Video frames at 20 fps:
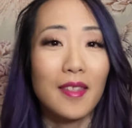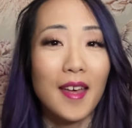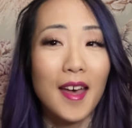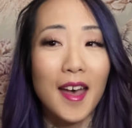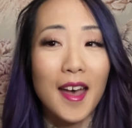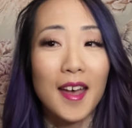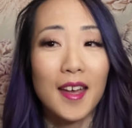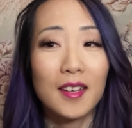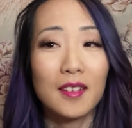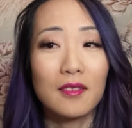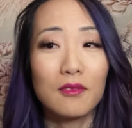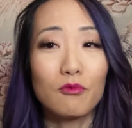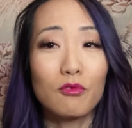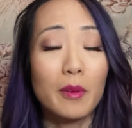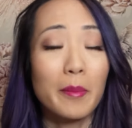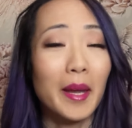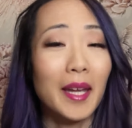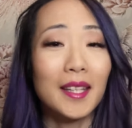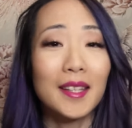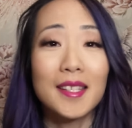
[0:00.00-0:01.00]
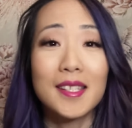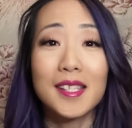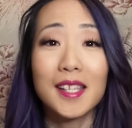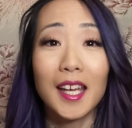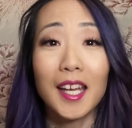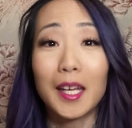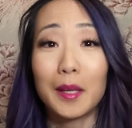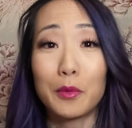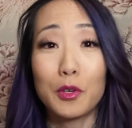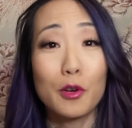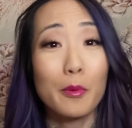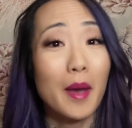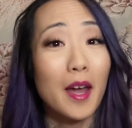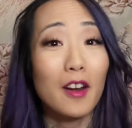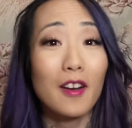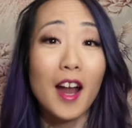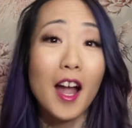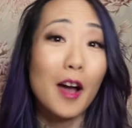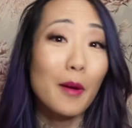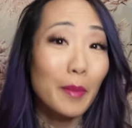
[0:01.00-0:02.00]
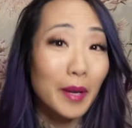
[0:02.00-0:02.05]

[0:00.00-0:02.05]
that remain the same no matter how